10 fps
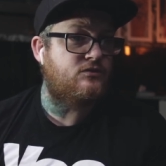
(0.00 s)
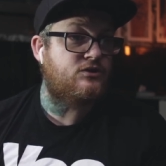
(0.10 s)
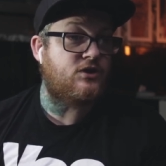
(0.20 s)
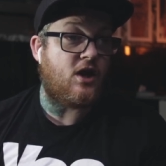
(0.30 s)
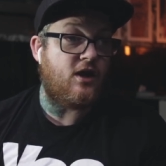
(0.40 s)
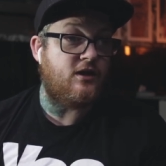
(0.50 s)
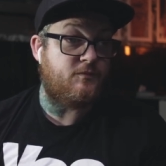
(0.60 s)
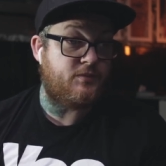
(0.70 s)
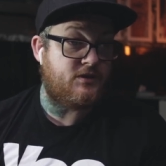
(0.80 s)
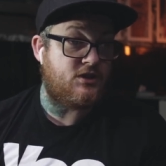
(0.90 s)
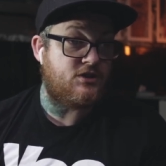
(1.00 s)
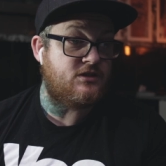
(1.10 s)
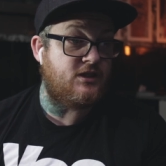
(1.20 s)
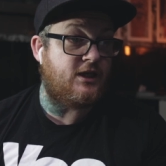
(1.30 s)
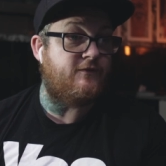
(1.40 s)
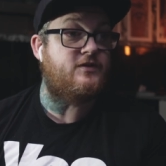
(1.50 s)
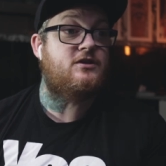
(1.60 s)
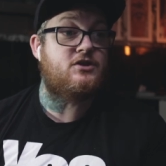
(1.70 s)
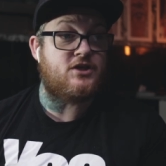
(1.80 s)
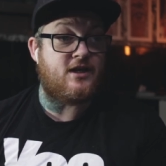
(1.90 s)
who started the petition to give us
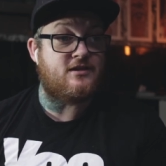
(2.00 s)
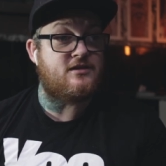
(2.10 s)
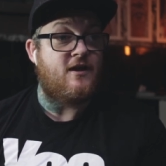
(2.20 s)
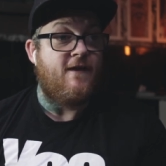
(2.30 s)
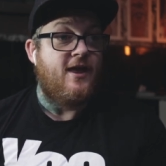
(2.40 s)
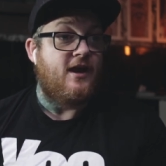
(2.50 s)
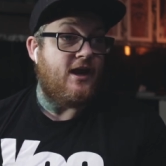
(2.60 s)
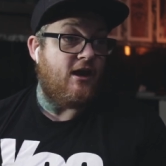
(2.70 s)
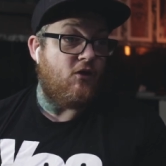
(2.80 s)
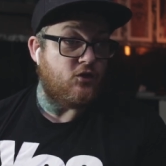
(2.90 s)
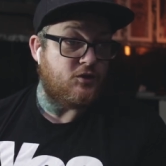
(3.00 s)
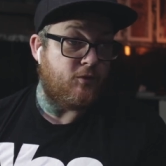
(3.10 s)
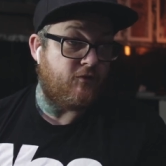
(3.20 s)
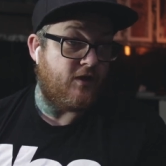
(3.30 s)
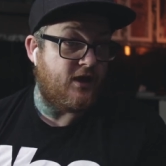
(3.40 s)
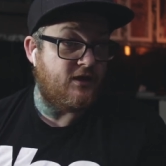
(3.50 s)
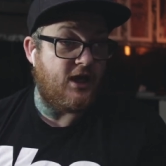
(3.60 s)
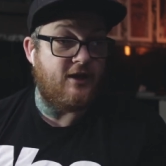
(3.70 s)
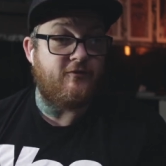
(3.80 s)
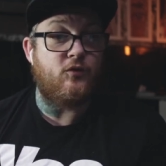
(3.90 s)
the chance now to
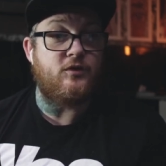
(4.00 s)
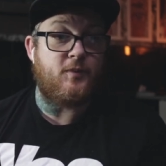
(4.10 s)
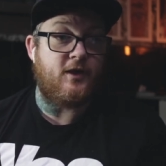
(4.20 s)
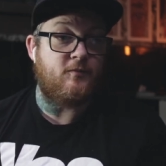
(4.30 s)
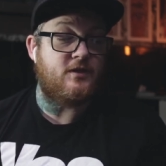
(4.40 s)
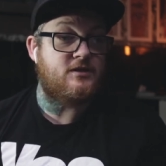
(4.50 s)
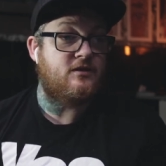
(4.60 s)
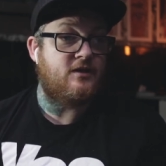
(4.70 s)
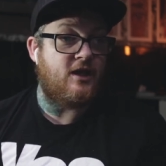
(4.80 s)
provide info on the pigments.